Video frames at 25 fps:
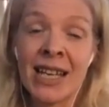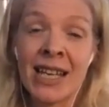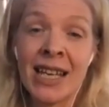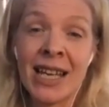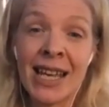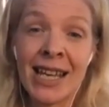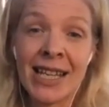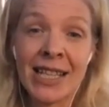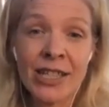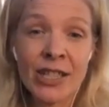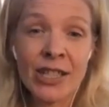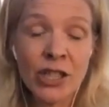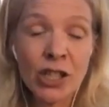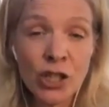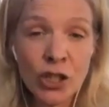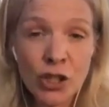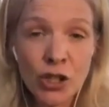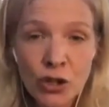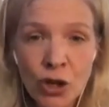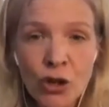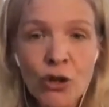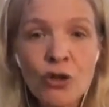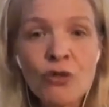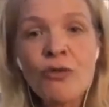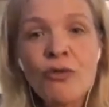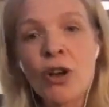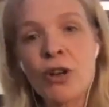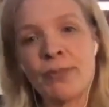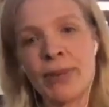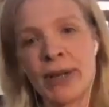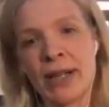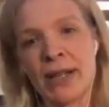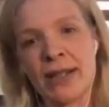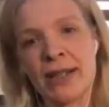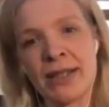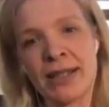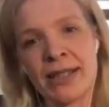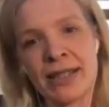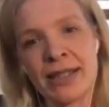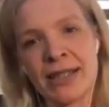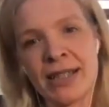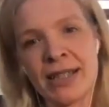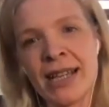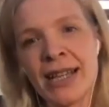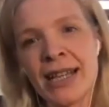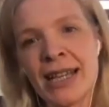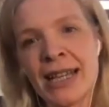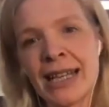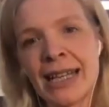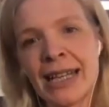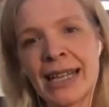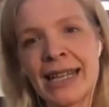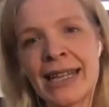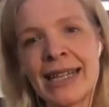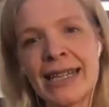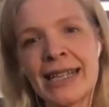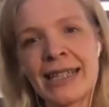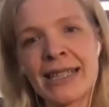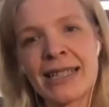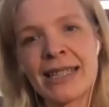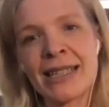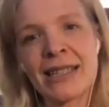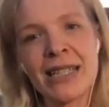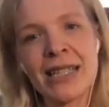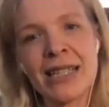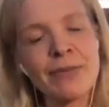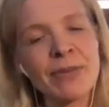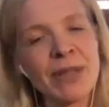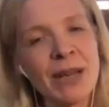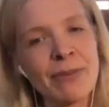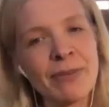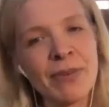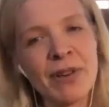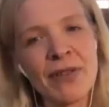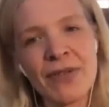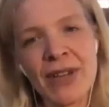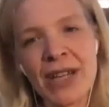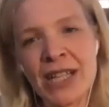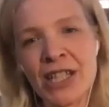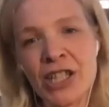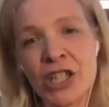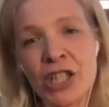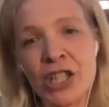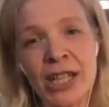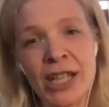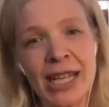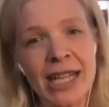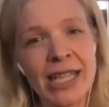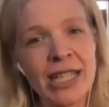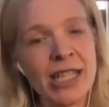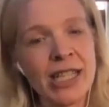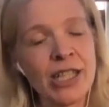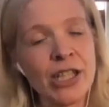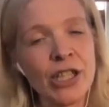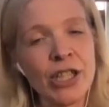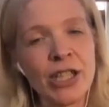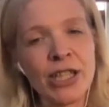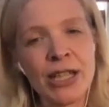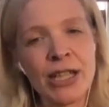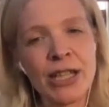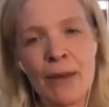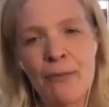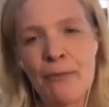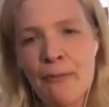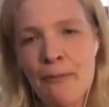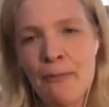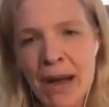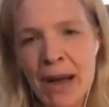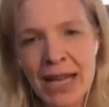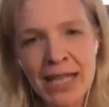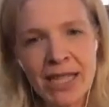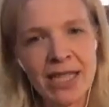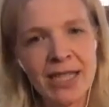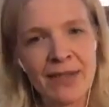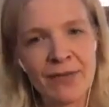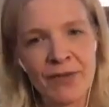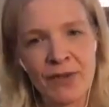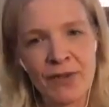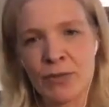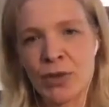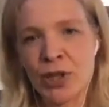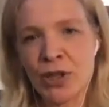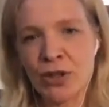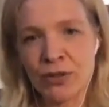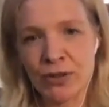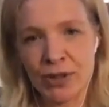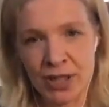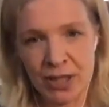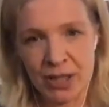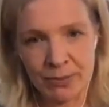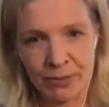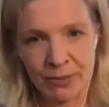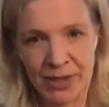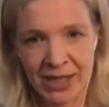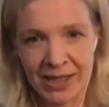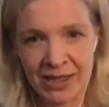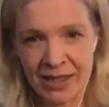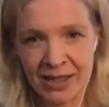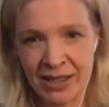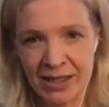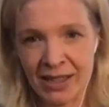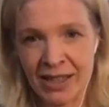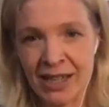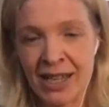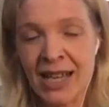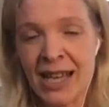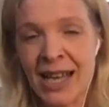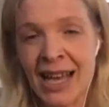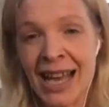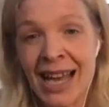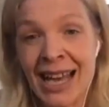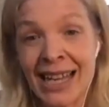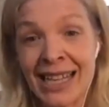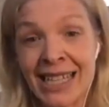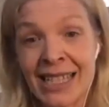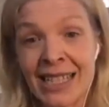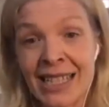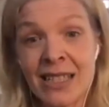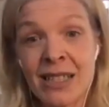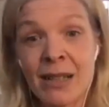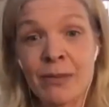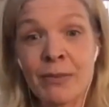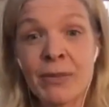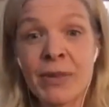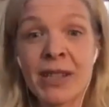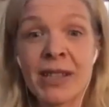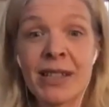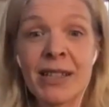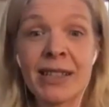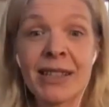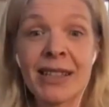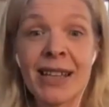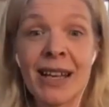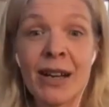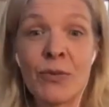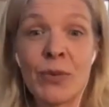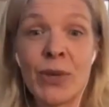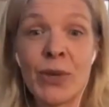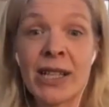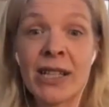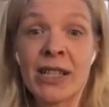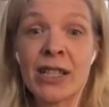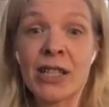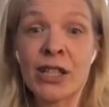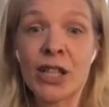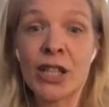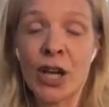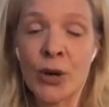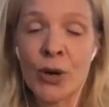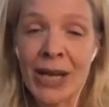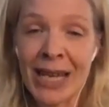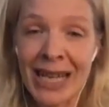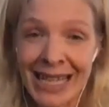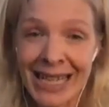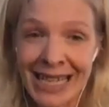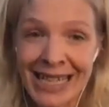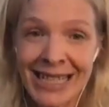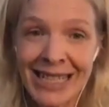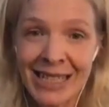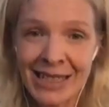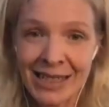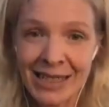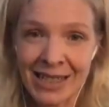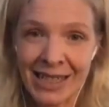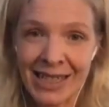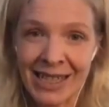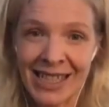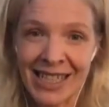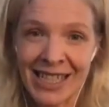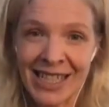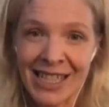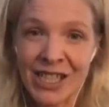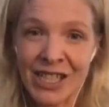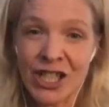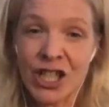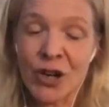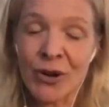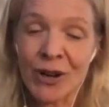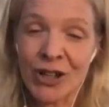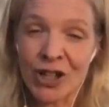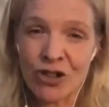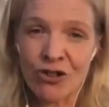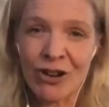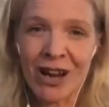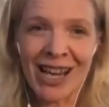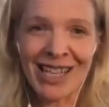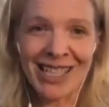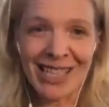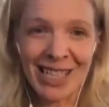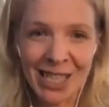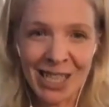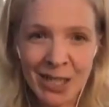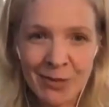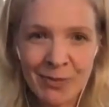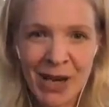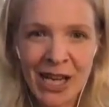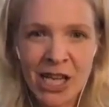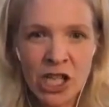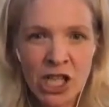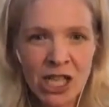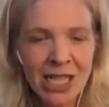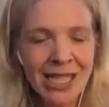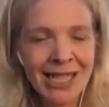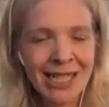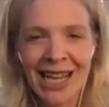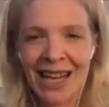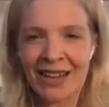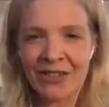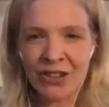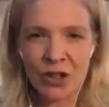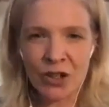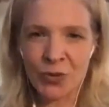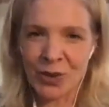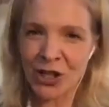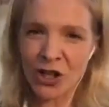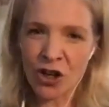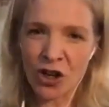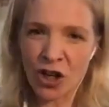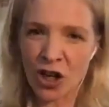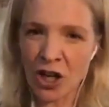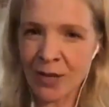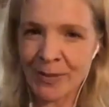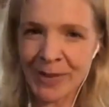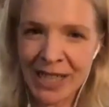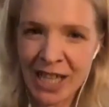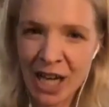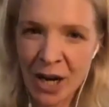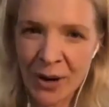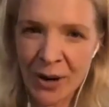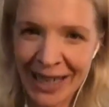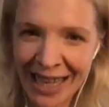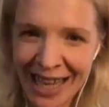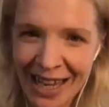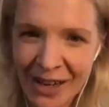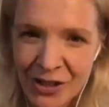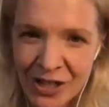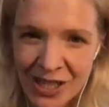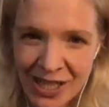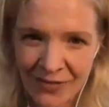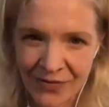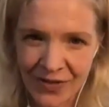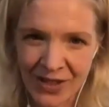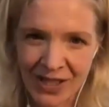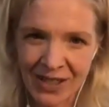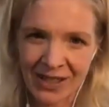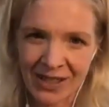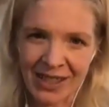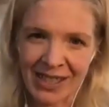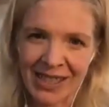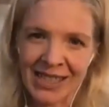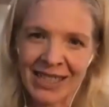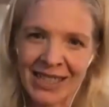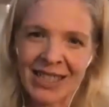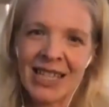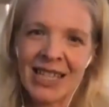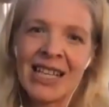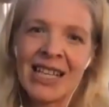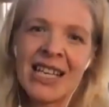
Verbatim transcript: is just so robust. Like sleep deprivation is just a massive immune suppressant, and it's something that we can so easily, you know, address, especially now that we're not going to be going out every night.